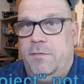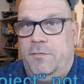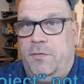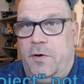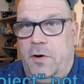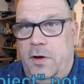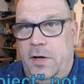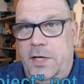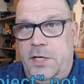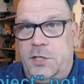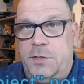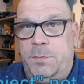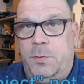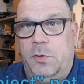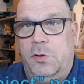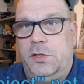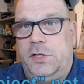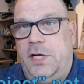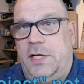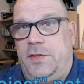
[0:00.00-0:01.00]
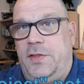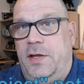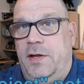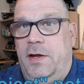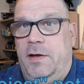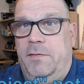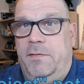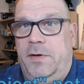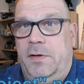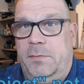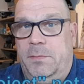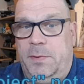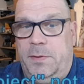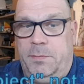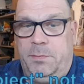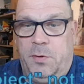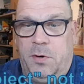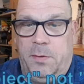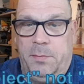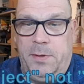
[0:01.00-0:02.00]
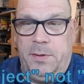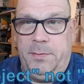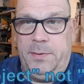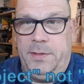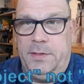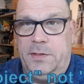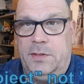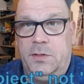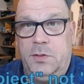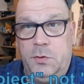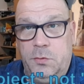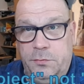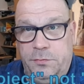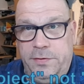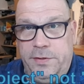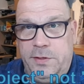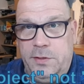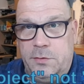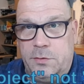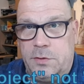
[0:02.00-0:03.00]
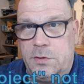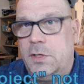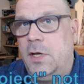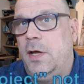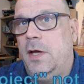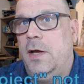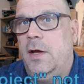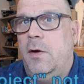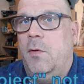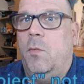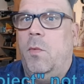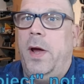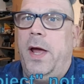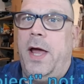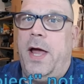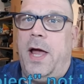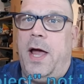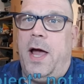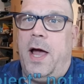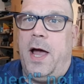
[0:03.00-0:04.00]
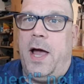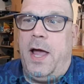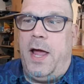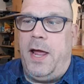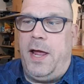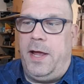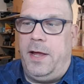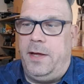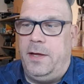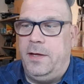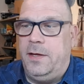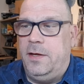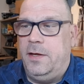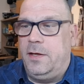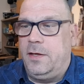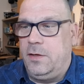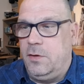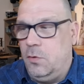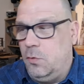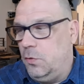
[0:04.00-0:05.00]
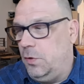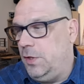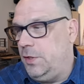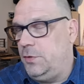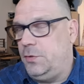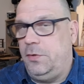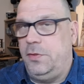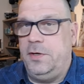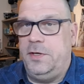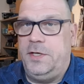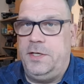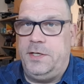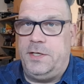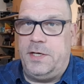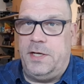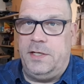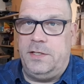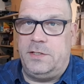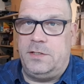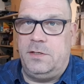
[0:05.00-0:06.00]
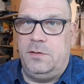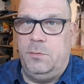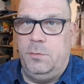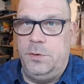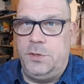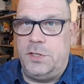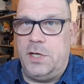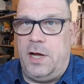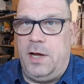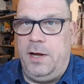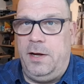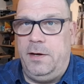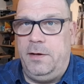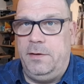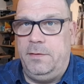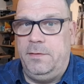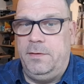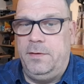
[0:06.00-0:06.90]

For each project there will be probably new videos where I go into the details which I